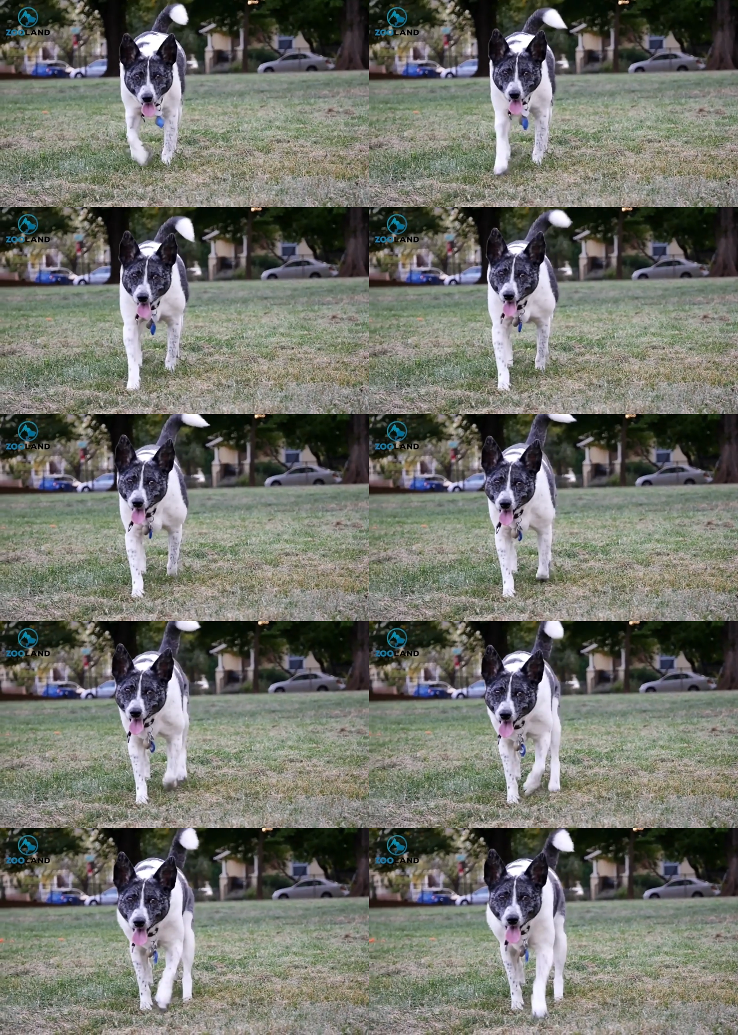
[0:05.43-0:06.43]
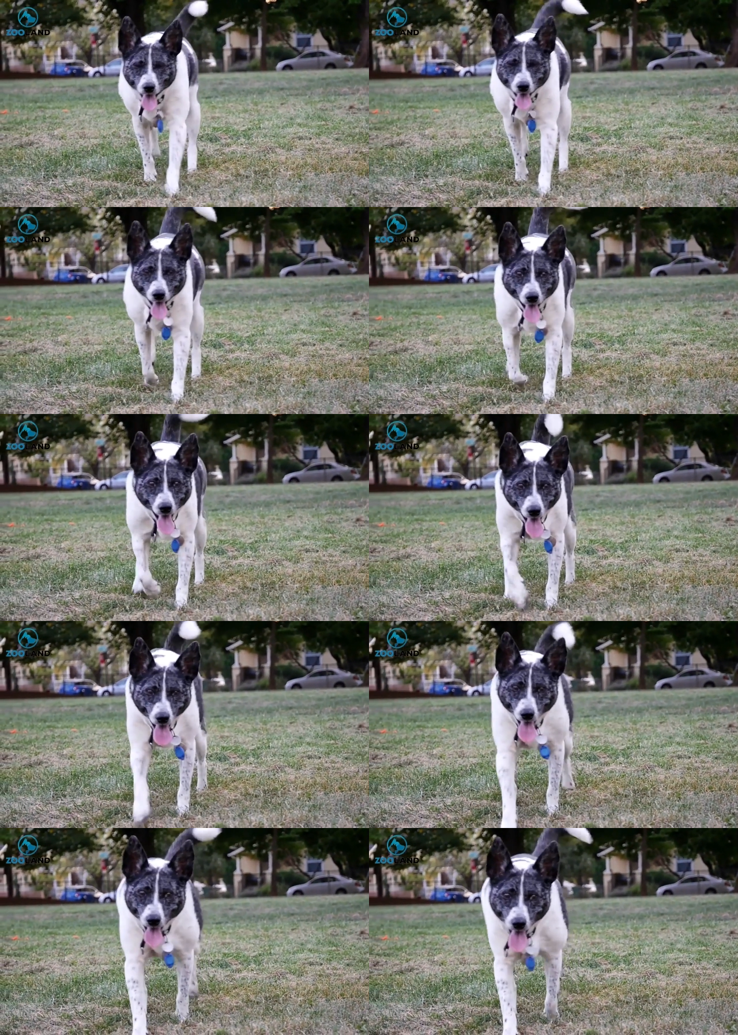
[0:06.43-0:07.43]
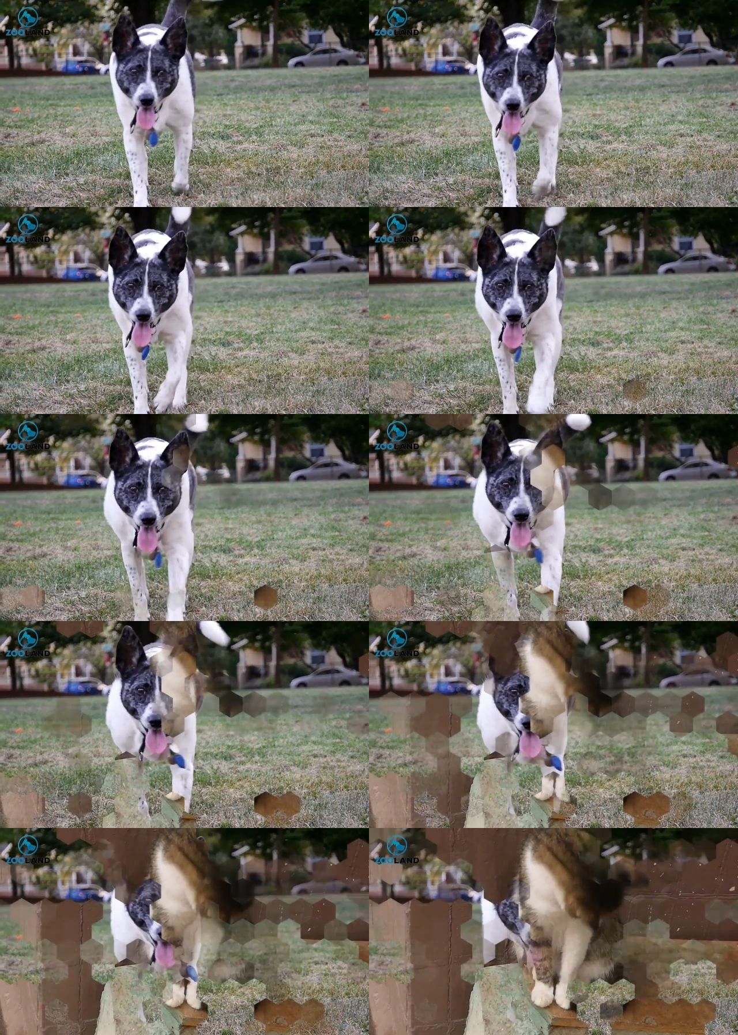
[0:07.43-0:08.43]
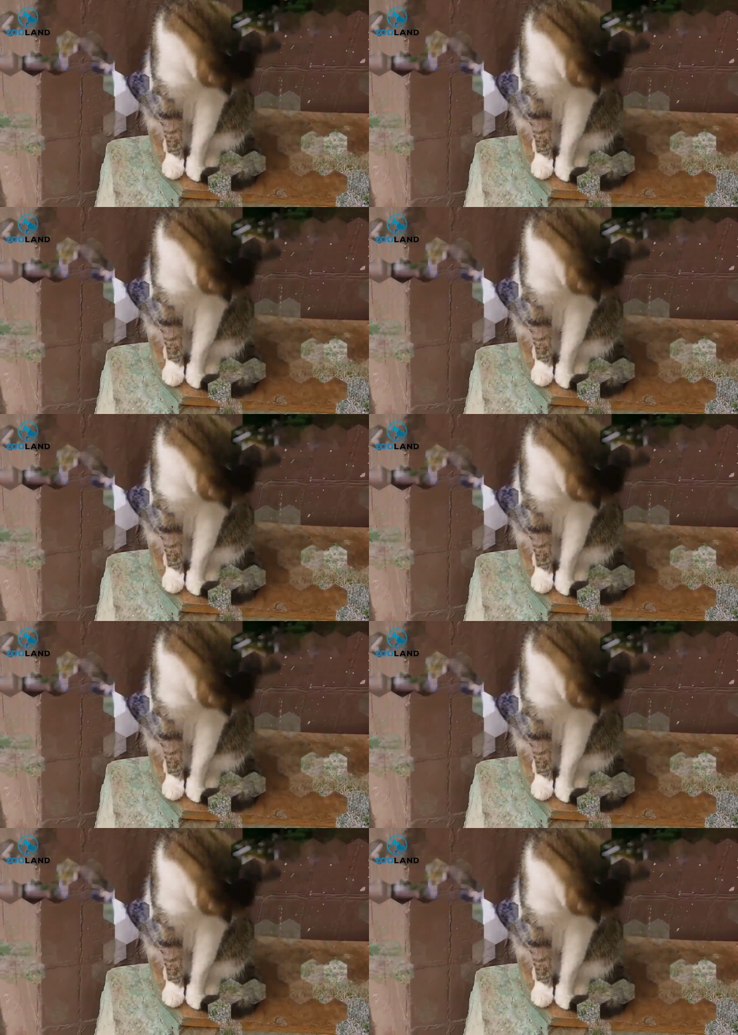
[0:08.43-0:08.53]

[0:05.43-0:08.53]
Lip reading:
Nobody's mouth can be seen.